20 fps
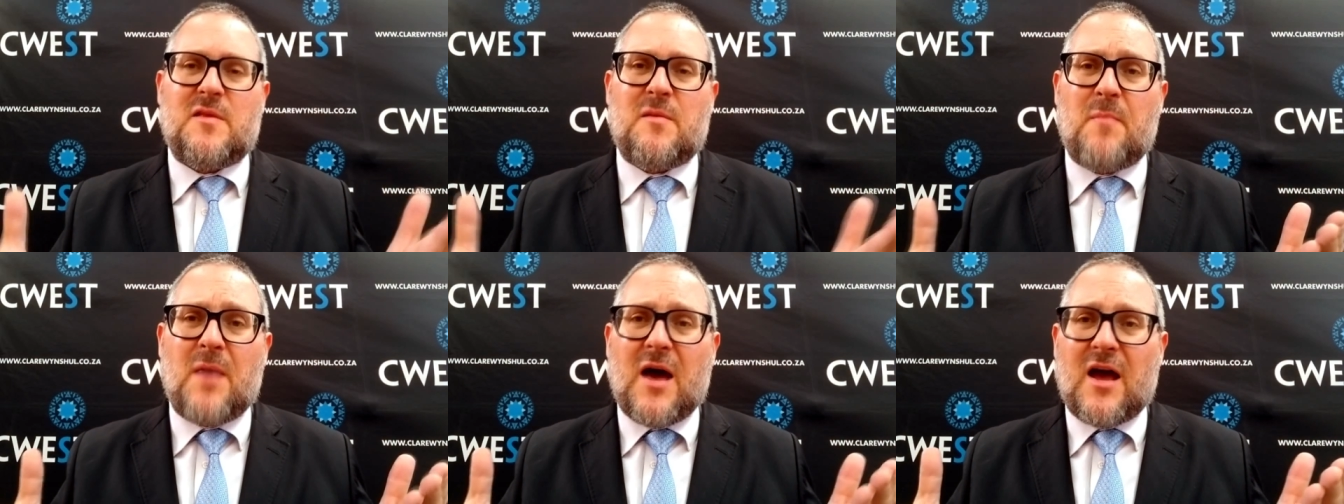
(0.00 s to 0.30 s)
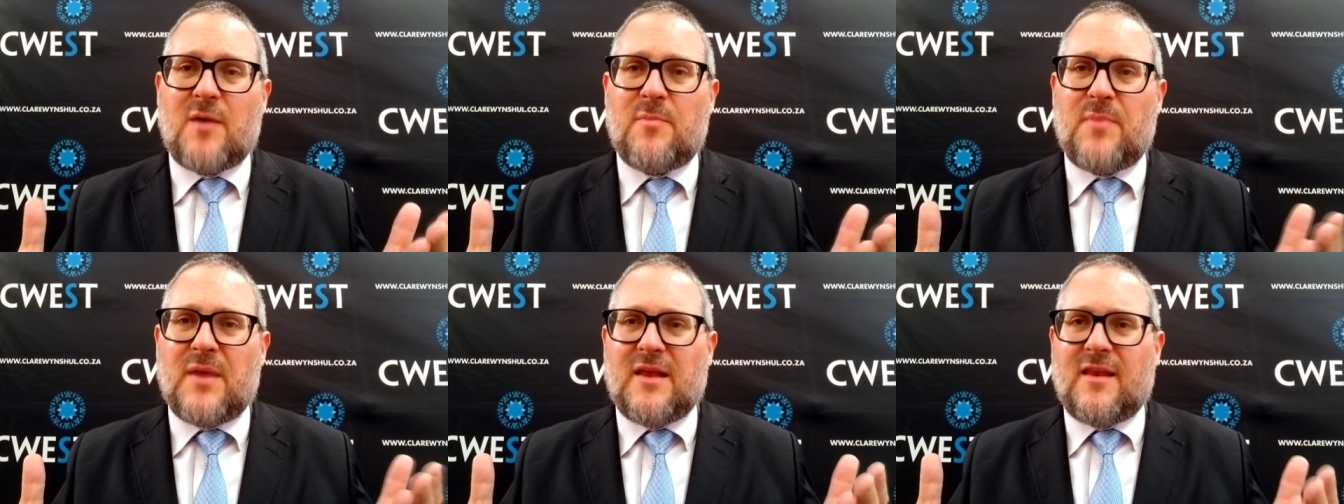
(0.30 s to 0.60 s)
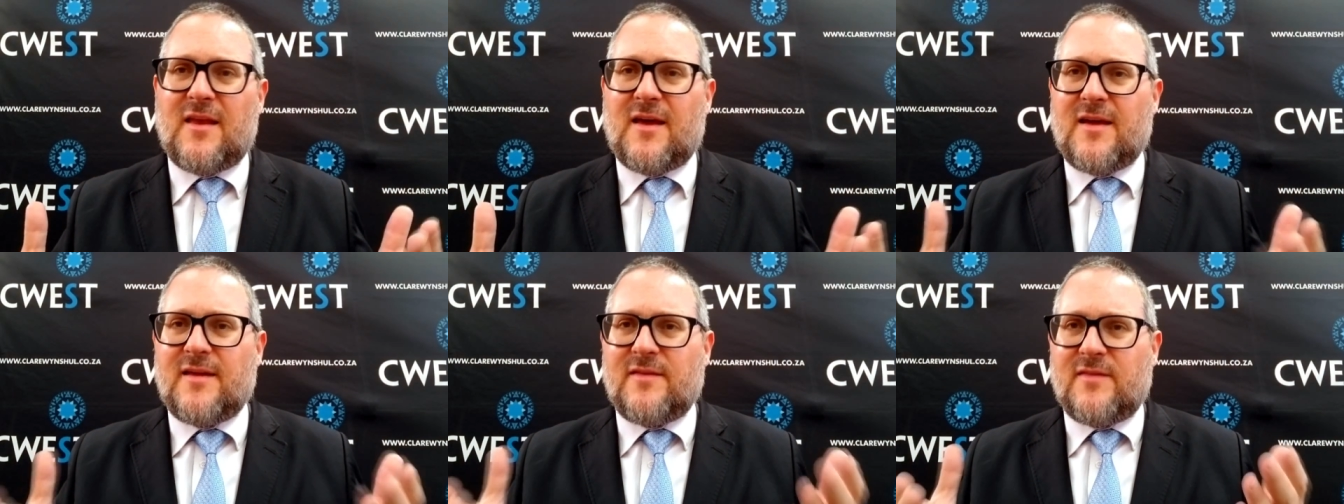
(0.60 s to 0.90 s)
the
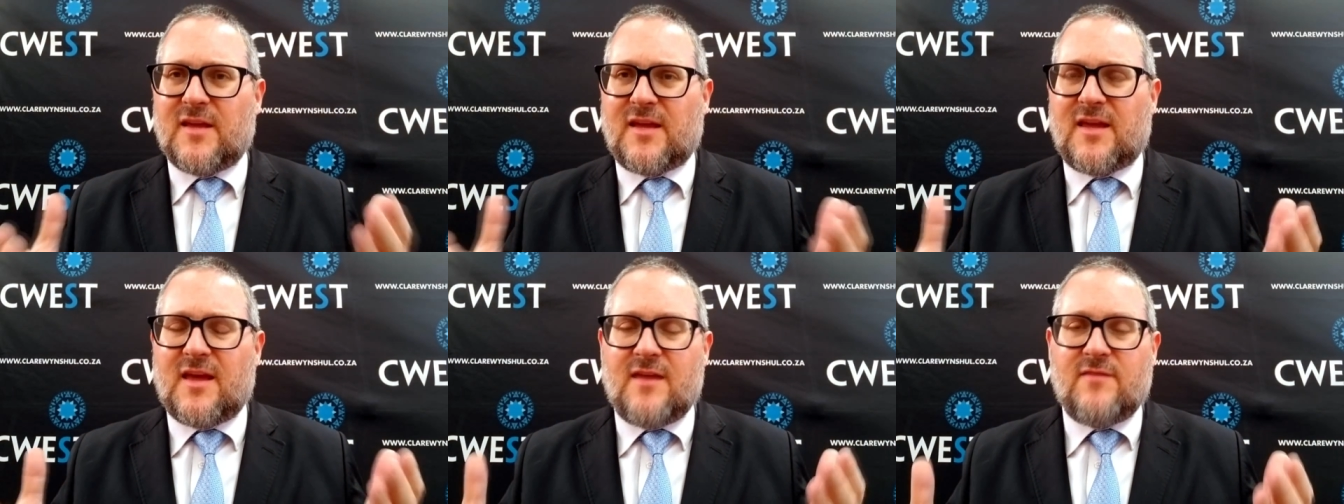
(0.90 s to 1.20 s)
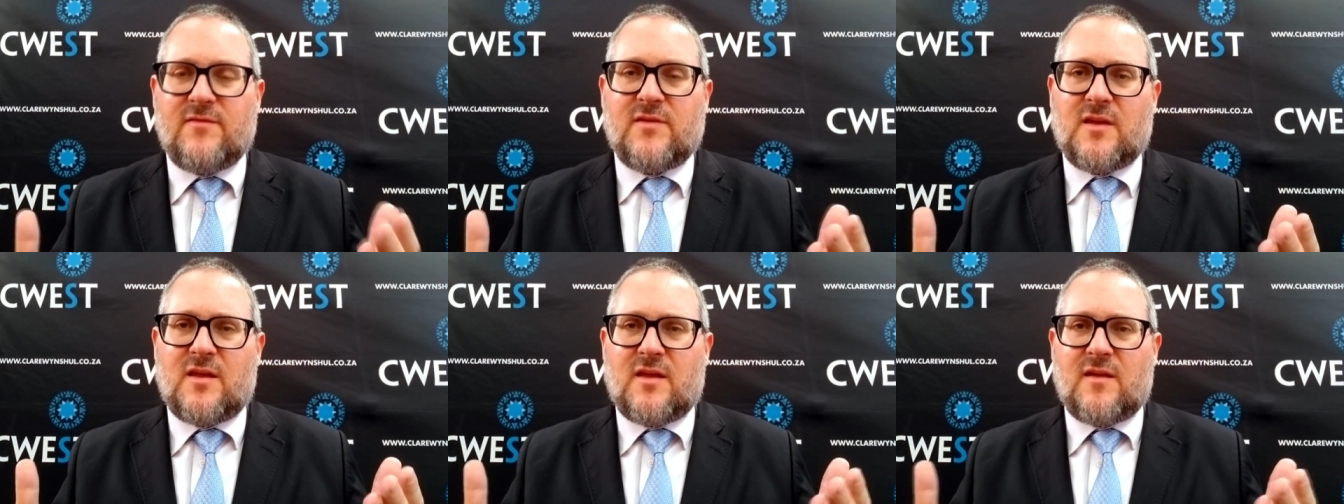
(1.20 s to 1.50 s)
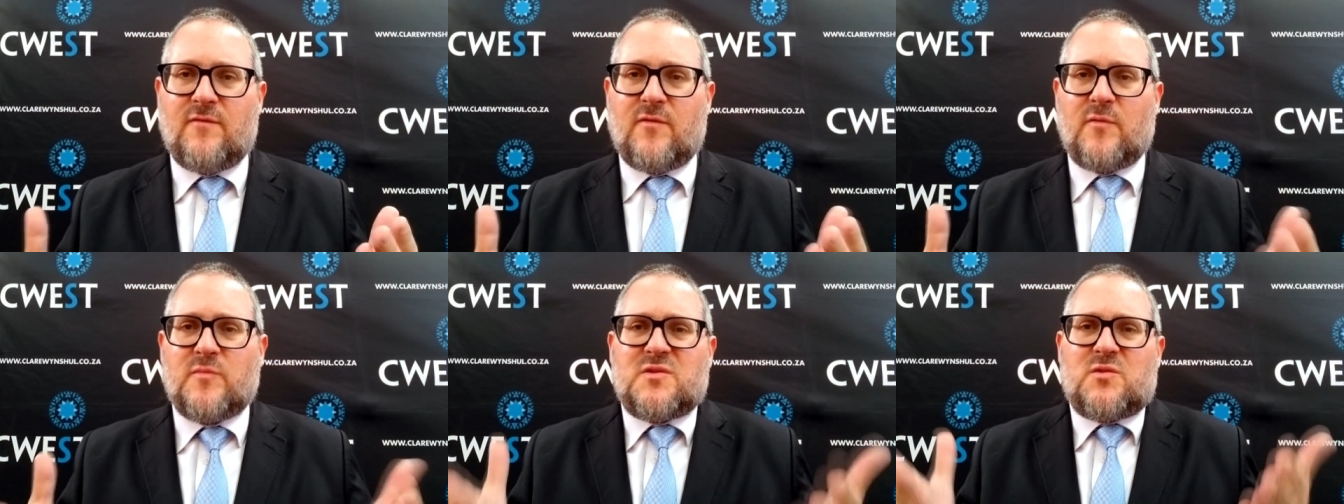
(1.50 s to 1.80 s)
Machpelah, in the cave in
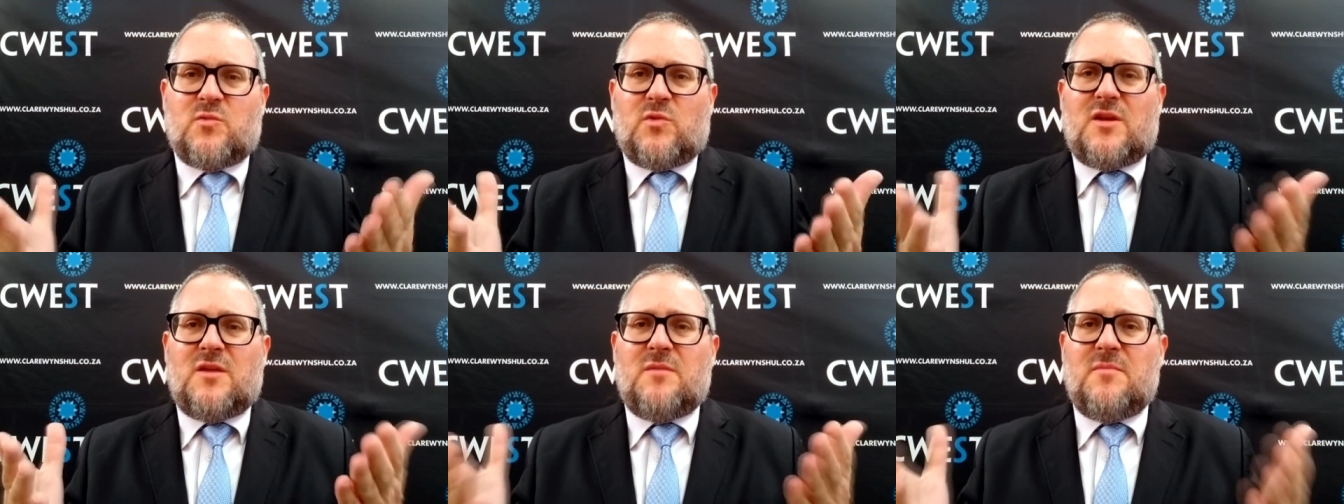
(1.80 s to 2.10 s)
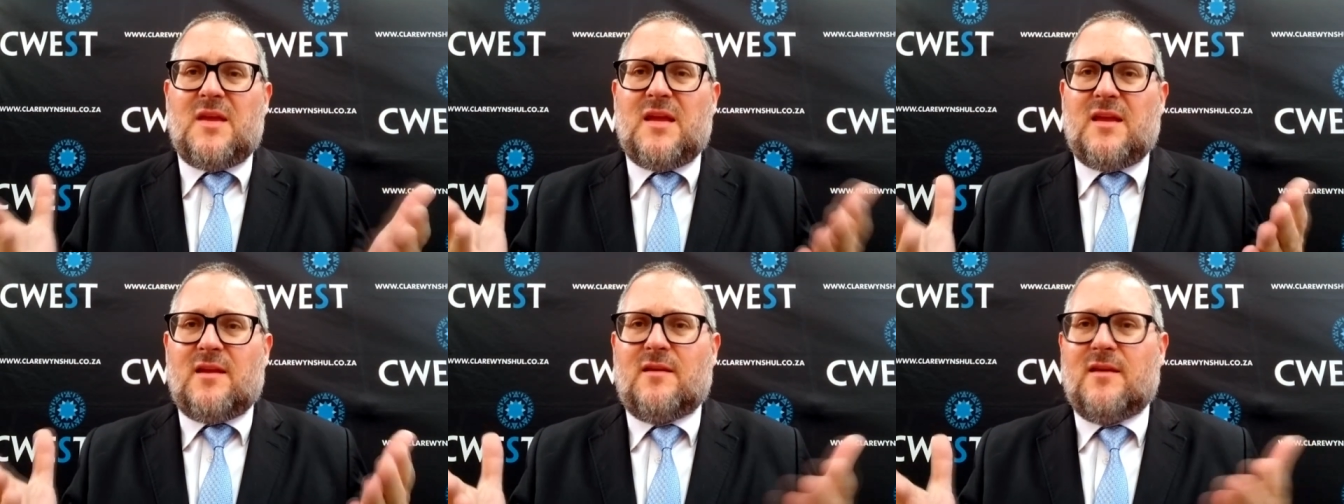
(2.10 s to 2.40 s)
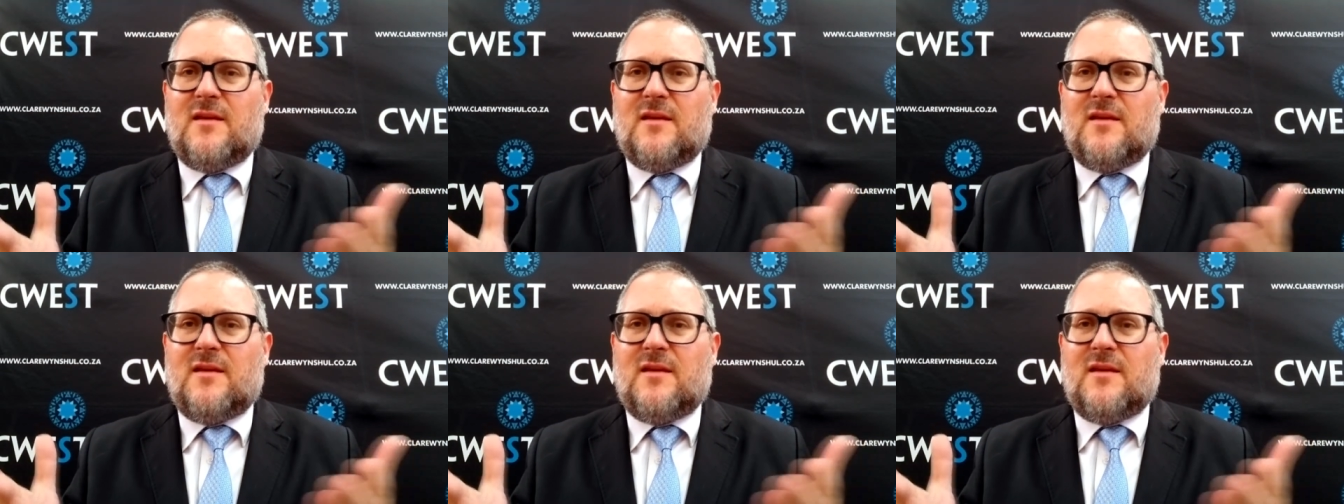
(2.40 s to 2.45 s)
Hebron. So what do you mean?